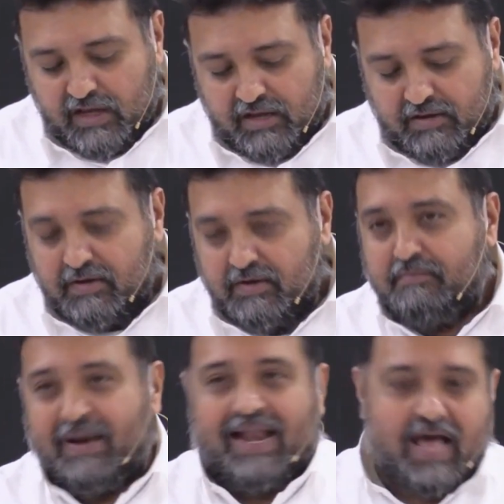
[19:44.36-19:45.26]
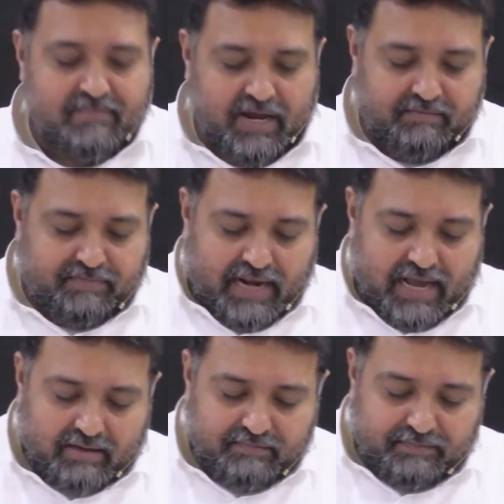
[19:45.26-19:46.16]
Balaam and
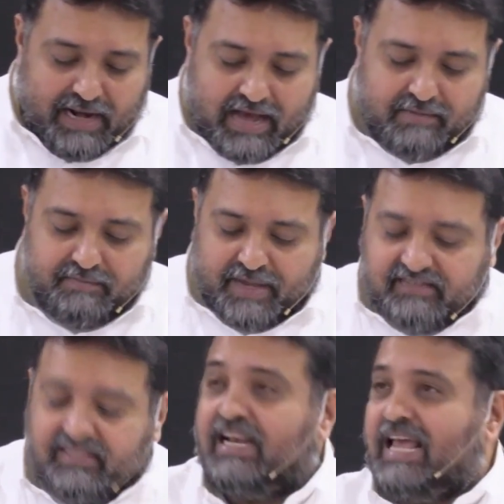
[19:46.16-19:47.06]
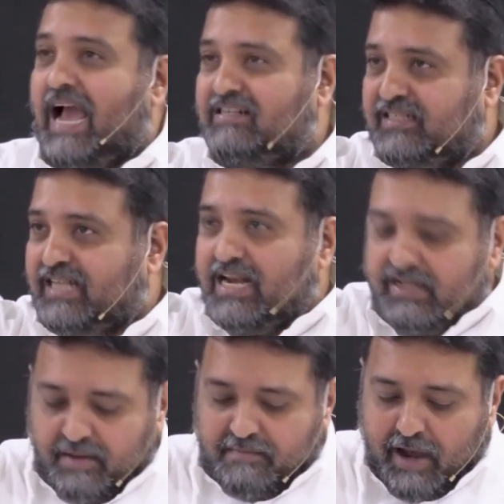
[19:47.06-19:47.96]
Balaam basically ascend the
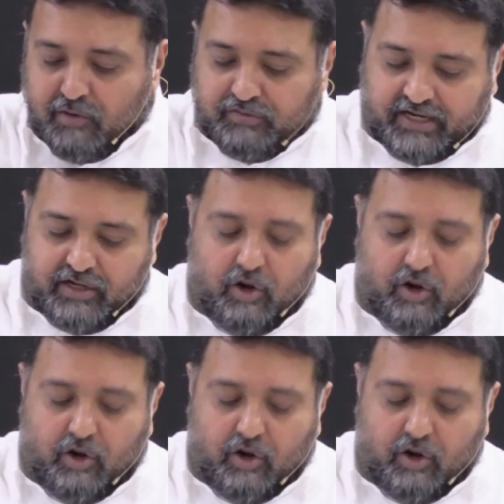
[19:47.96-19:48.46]
mountain